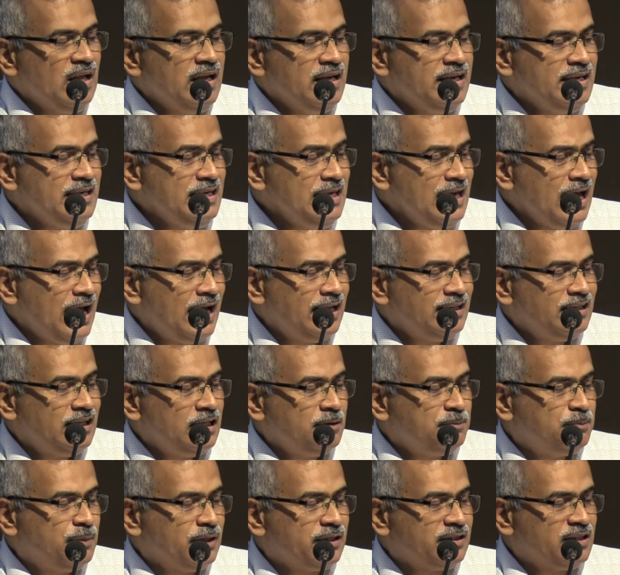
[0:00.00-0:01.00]
He had
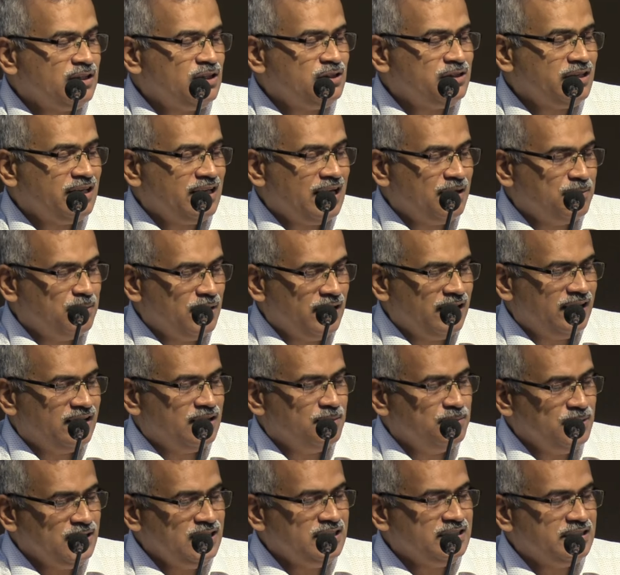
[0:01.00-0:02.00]
that peculiar
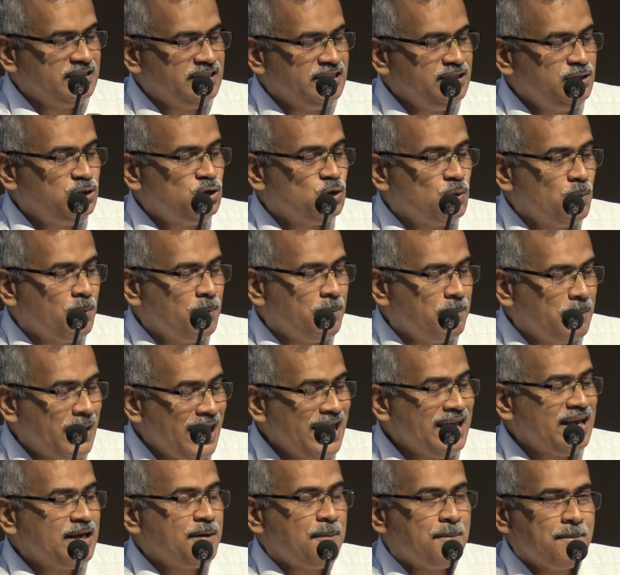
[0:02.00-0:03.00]
ability to
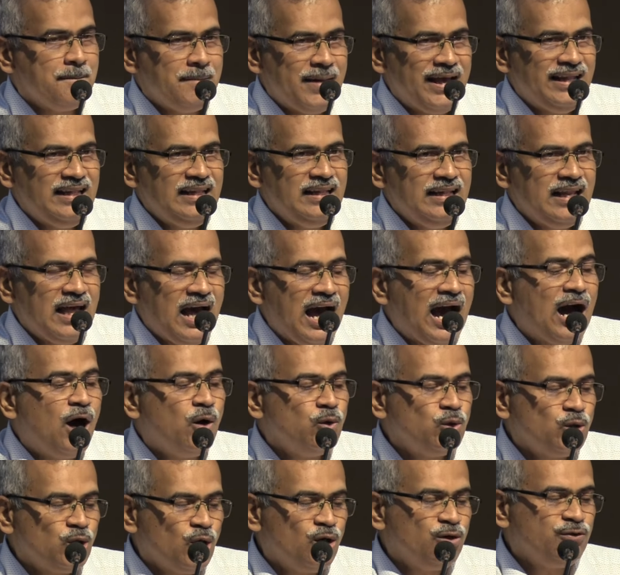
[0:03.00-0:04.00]
make men
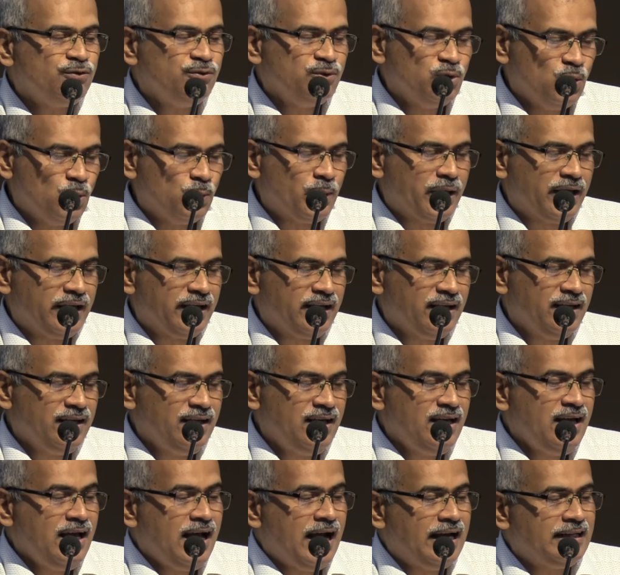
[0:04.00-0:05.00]
out of nowhere
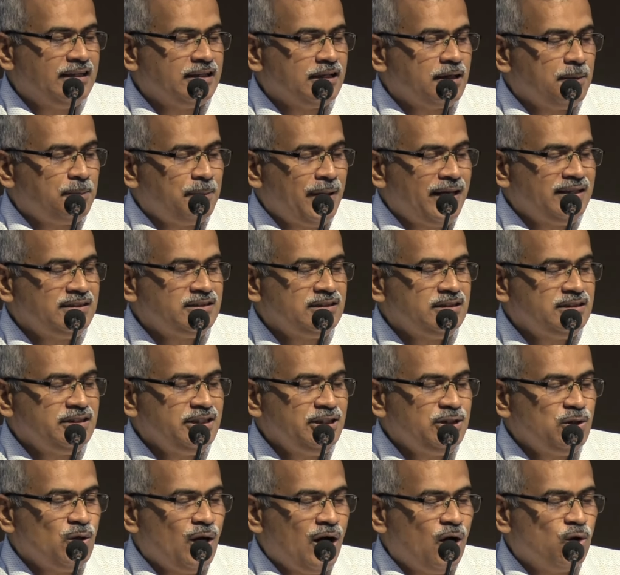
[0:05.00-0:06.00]
and the
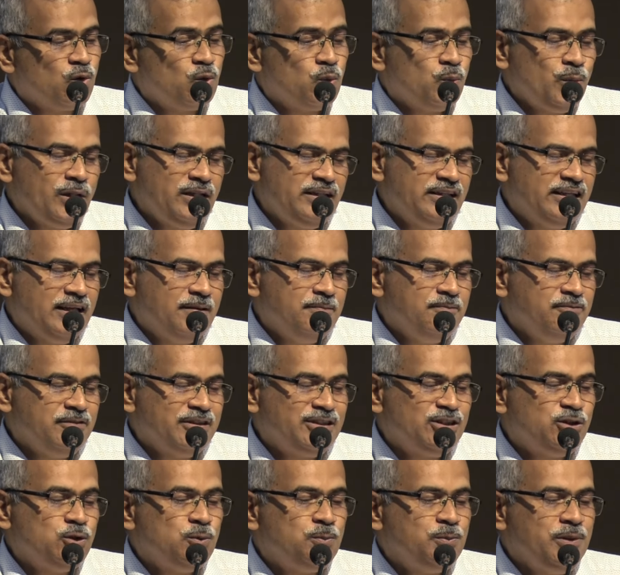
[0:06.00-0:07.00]
capacity to outwit them
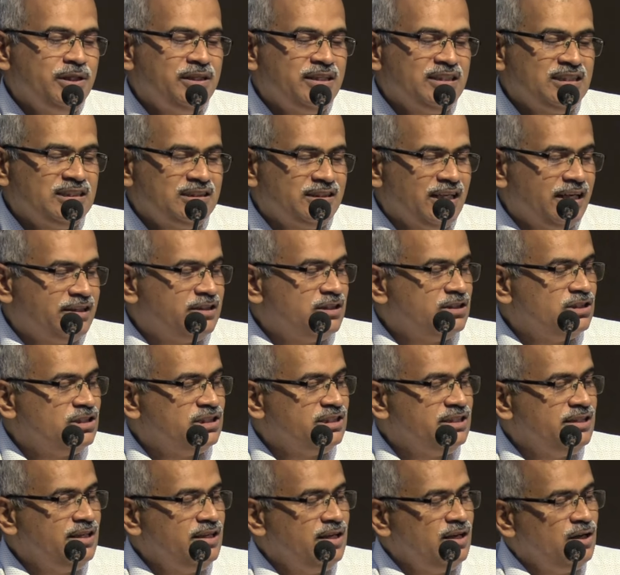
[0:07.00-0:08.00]
with superior
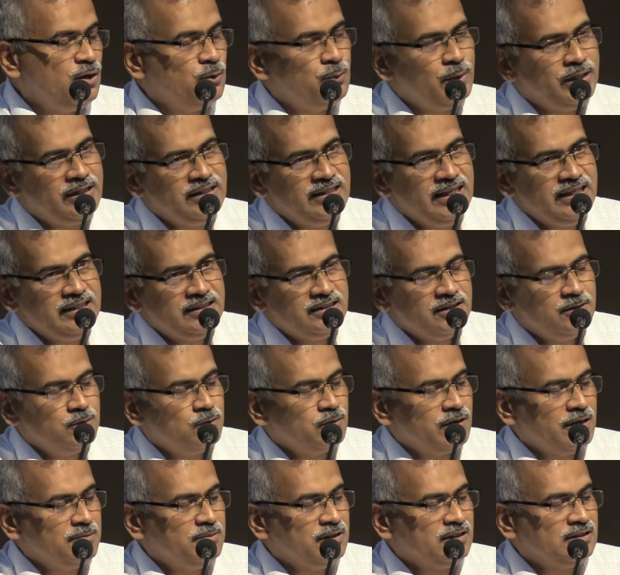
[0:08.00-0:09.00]
strategy when they turned
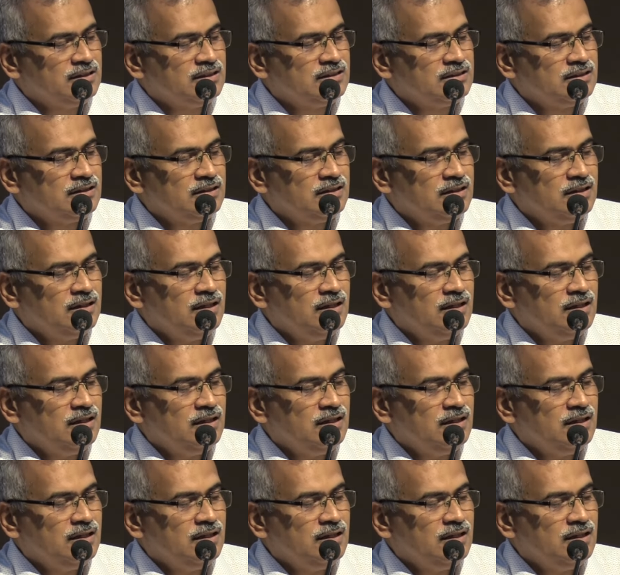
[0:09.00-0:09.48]
rebels.